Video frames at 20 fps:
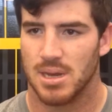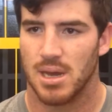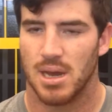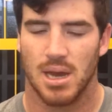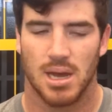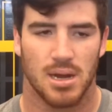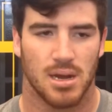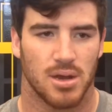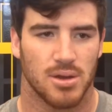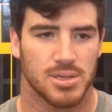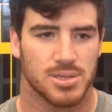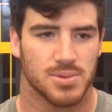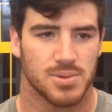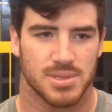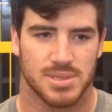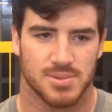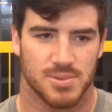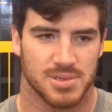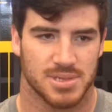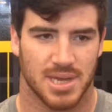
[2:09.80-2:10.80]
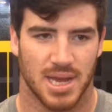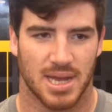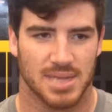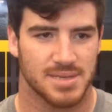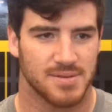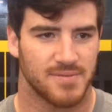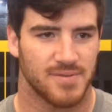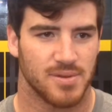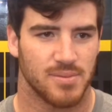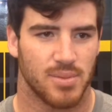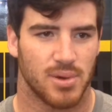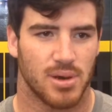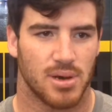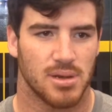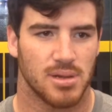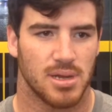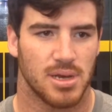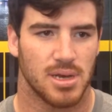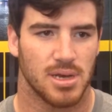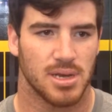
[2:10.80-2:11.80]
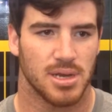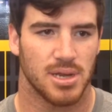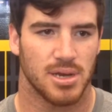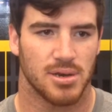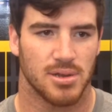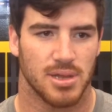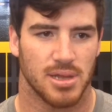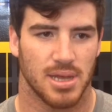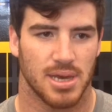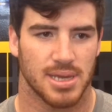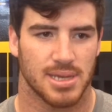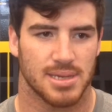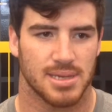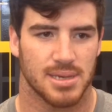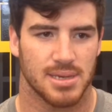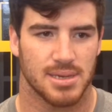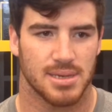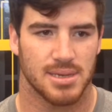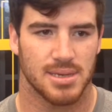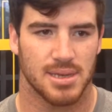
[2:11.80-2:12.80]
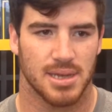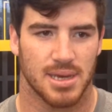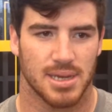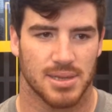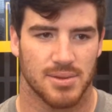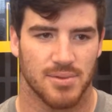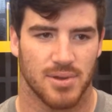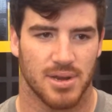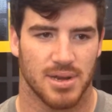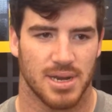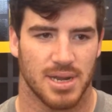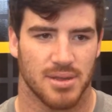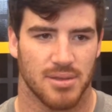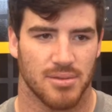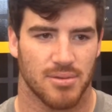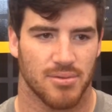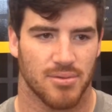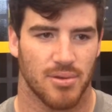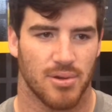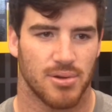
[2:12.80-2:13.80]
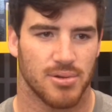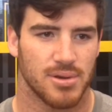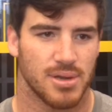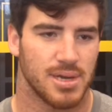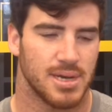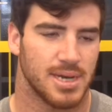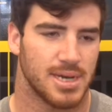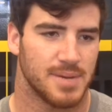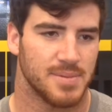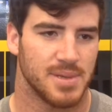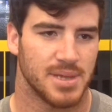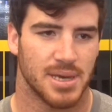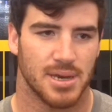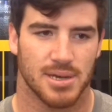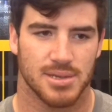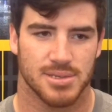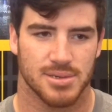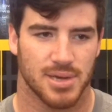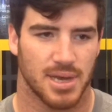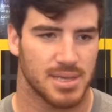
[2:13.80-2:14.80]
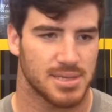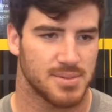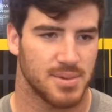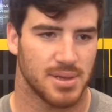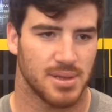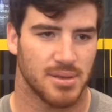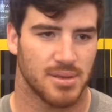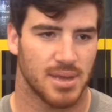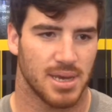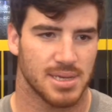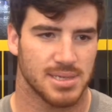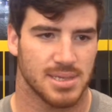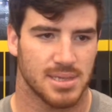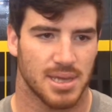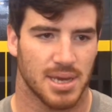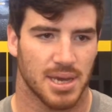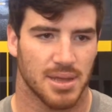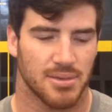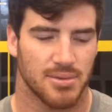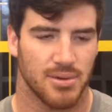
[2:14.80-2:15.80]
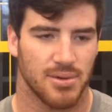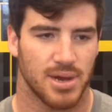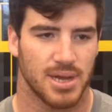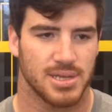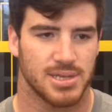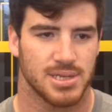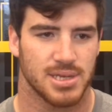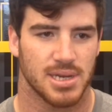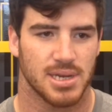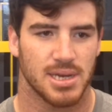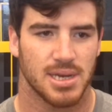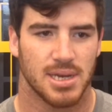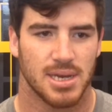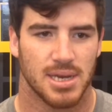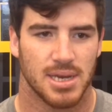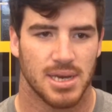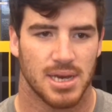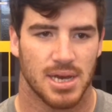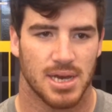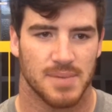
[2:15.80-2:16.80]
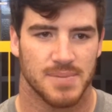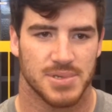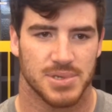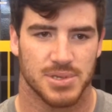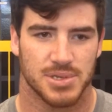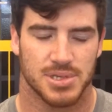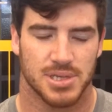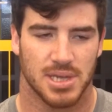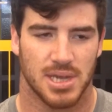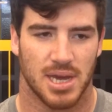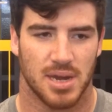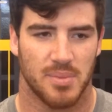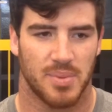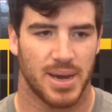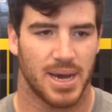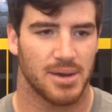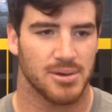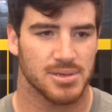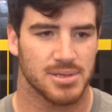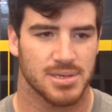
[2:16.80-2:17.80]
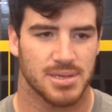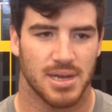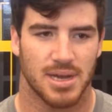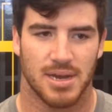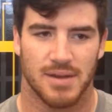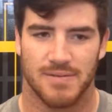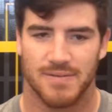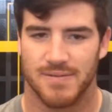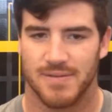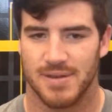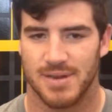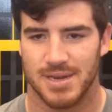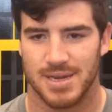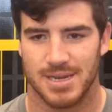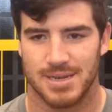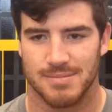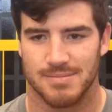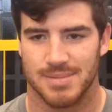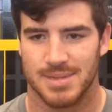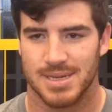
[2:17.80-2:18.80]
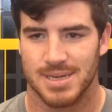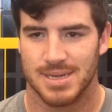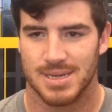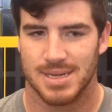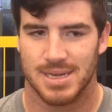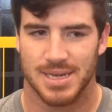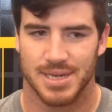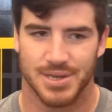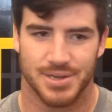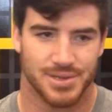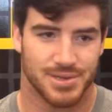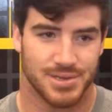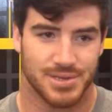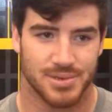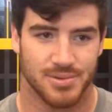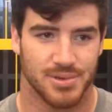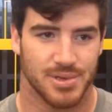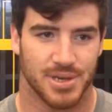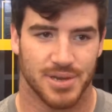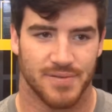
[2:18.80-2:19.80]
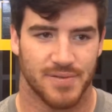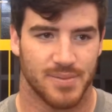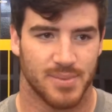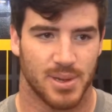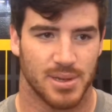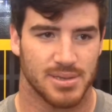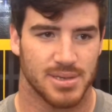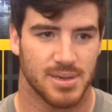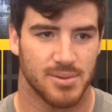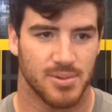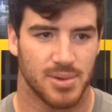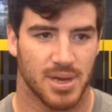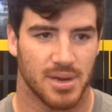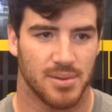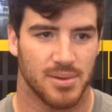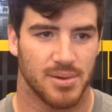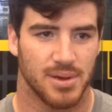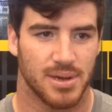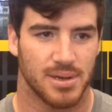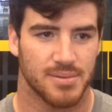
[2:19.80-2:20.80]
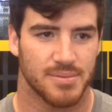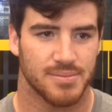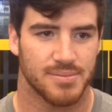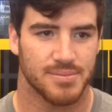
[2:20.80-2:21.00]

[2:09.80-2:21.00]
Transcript: I don't know. It's Wisconsin football. You know, they like to run it down their throat, and they also got some other things that they can throw at you. So just a lot of power stuff. You know, they're just a really good football team. We got to be ready.